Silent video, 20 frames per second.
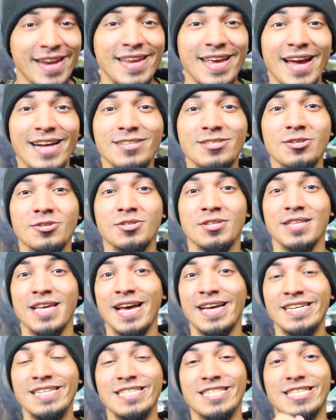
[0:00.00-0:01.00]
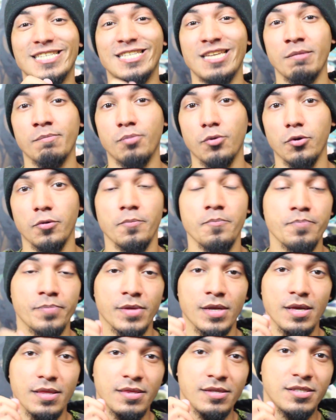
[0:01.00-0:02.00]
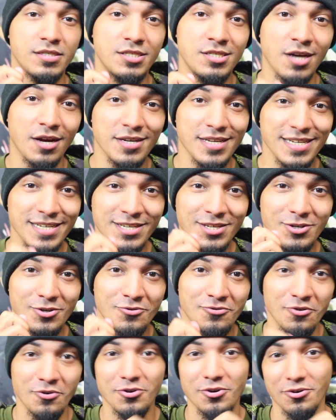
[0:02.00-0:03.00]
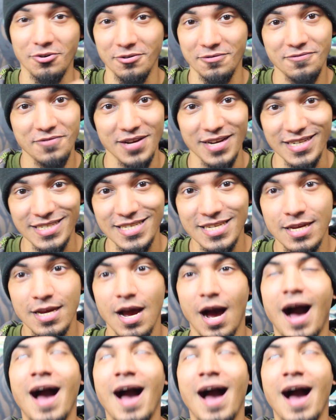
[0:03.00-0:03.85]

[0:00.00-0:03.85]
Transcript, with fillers: And the answer to that is simple the Dunning-Kruger effect.